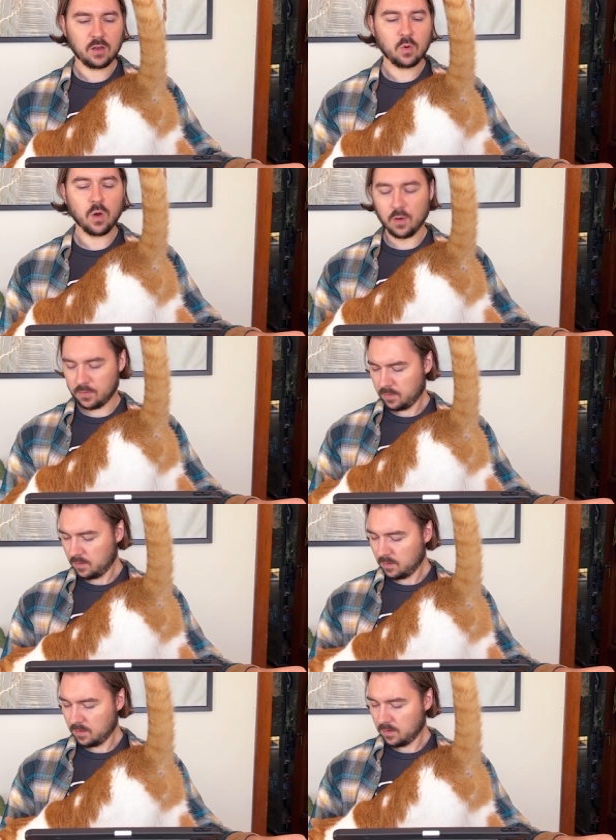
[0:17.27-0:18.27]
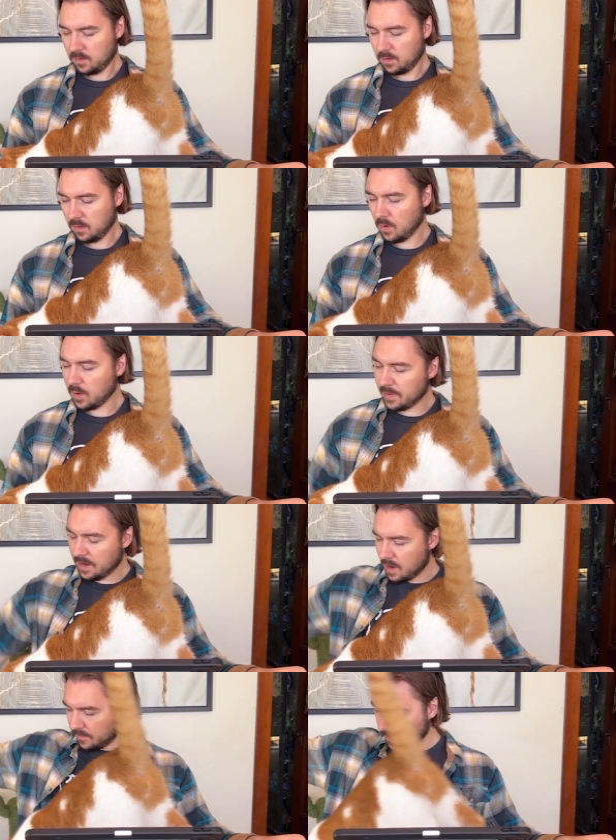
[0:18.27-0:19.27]
Quoth, go get my
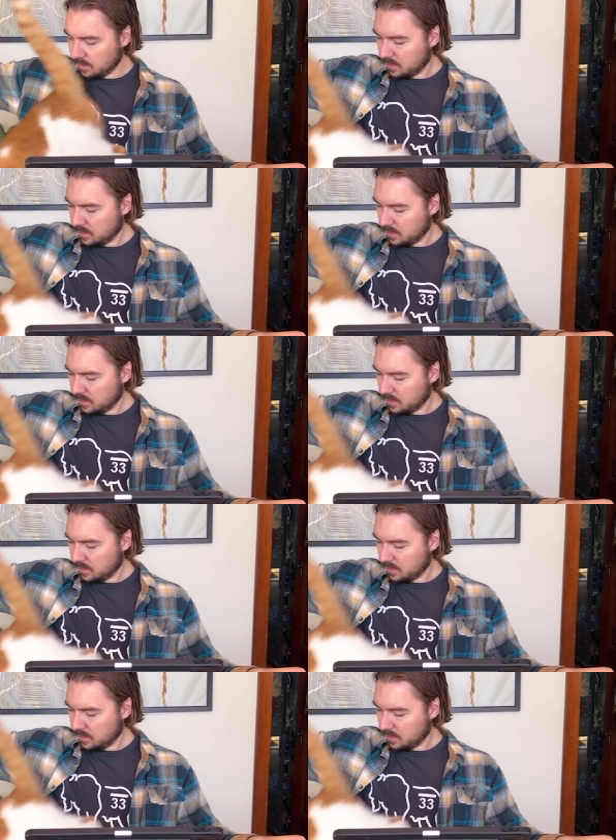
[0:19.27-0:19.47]
coffee.